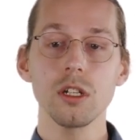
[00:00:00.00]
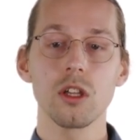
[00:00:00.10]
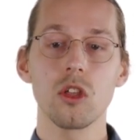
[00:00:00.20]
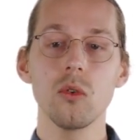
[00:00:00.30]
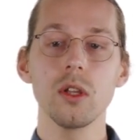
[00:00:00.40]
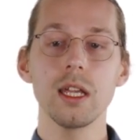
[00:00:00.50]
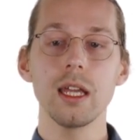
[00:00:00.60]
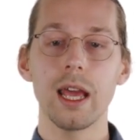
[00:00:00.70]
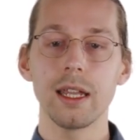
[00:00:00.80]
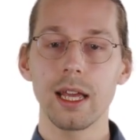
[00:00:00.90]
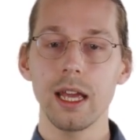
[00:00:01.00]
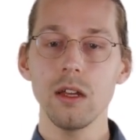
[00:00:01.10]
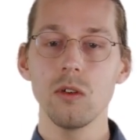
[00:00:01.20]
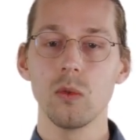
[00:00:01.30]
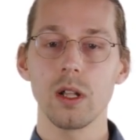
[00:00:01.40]
QNE-ADK
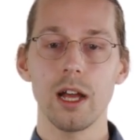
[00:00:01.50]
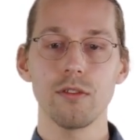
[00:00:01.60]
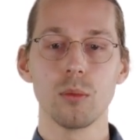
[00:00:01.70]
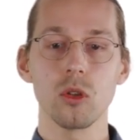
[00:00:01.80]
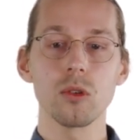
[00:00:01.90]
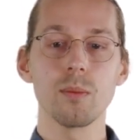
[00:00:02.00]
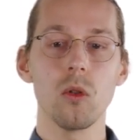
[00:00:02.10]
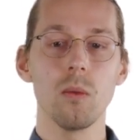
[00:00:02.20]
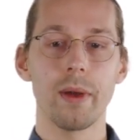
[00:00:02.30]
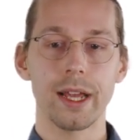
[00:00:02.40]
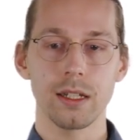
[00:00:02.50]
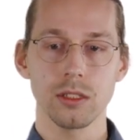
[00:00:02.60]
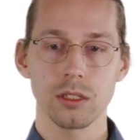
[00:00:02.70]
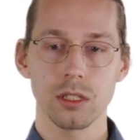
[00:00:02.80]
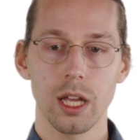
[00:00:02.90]
will have multiple
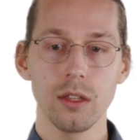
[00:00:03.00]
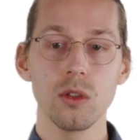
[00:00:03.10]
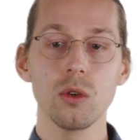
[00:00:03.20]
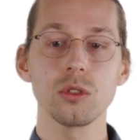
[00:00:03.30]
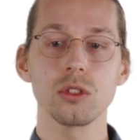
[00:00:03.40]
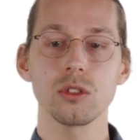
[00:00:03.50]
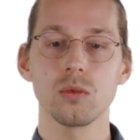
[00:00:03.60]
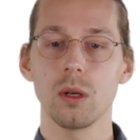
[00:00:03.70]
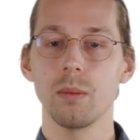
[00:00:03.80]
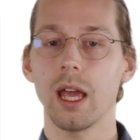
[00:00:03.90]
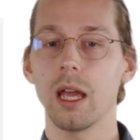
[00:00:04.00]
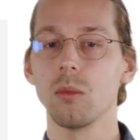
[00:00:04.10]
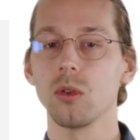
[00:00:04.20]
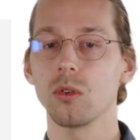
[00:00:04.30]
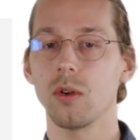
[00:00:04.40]
backends and users will be able
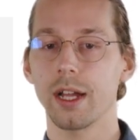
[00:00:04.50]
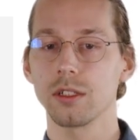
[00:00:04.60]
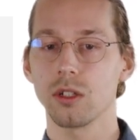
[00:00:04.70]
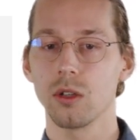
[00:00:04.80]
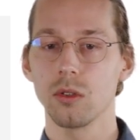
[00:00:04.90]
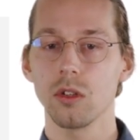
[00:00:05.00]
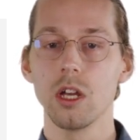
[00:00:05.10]
to execute